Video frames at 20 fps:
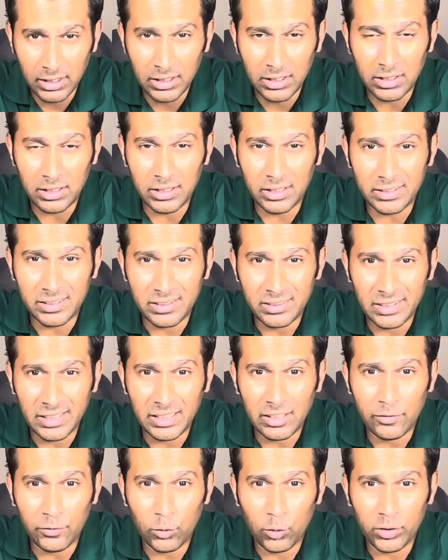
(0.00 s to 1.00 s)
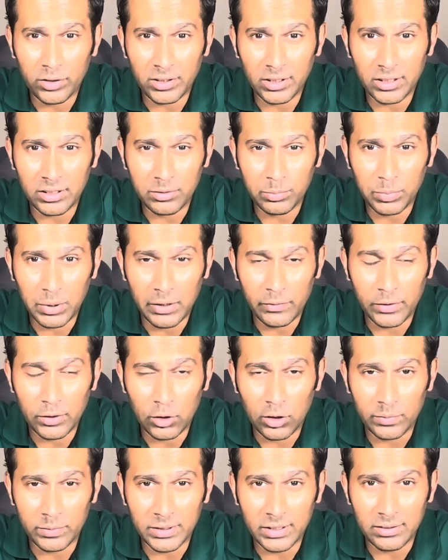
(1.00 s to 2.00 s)
The second force is power
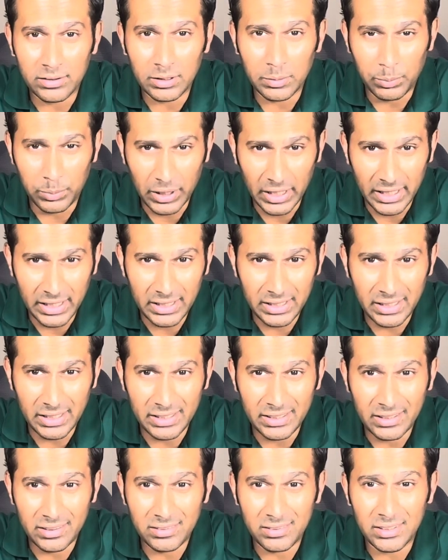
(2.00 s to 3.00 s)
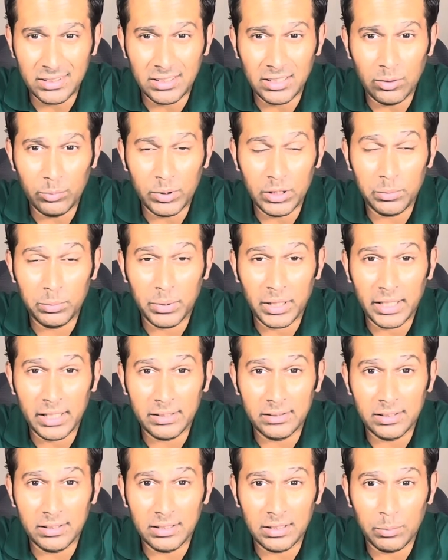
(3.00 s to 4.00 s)
of the supplier. It is determined by
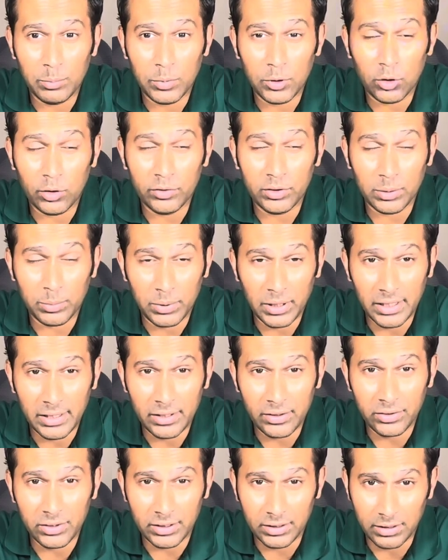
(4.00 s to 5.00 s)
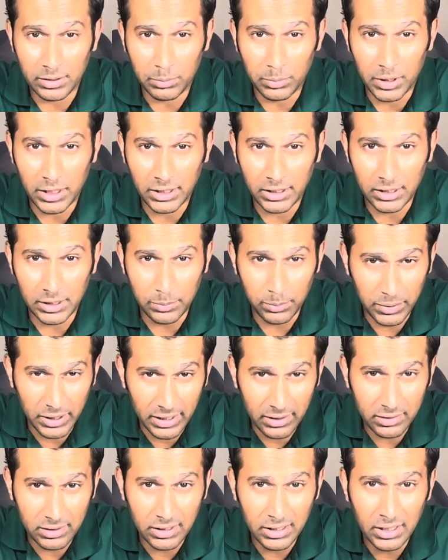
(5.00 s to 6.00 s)
the number of suppliers in the
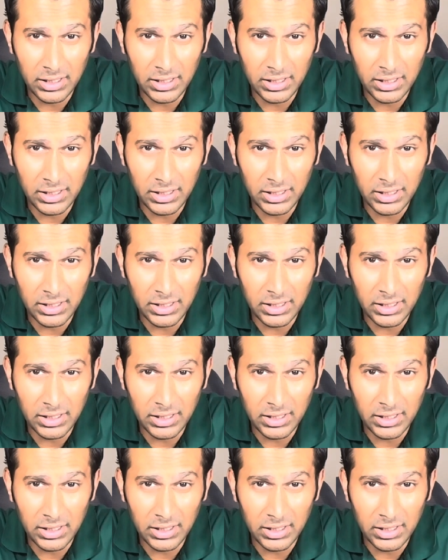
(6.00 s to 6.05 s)
marketplace.